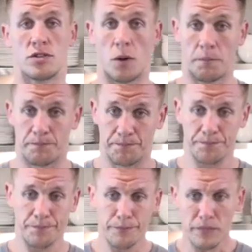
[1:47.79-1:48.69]
So
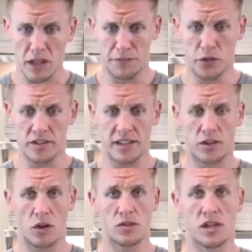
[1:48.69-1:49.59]
if you were to take
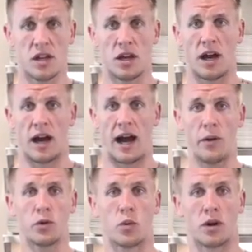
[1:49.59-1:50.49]
those,
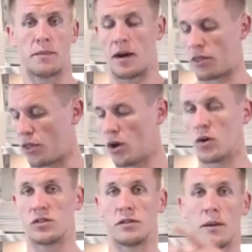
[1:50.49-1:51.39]
I would worry about
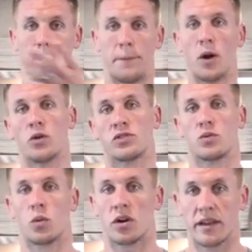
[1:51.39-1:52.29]
those
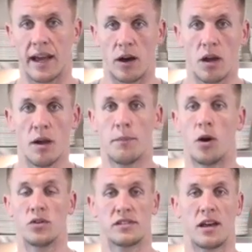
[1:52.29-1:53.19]
post-workout,
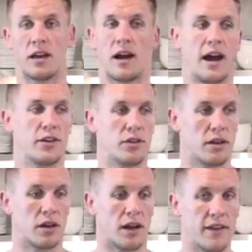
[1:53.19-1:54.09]

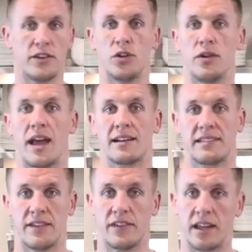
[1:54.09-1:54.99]
post-heavy-duty
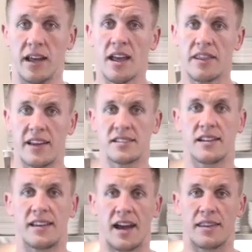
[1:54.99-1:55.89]
activity, things
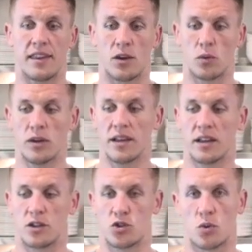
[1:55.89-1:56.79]
like that that are really
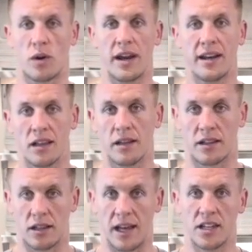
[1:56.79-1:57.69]
going to drain a lot of
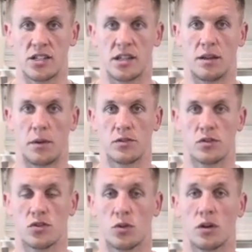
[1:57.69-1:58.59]
the glycogen in the
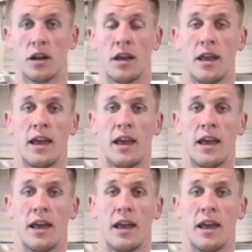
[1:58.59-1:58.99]
muscle store.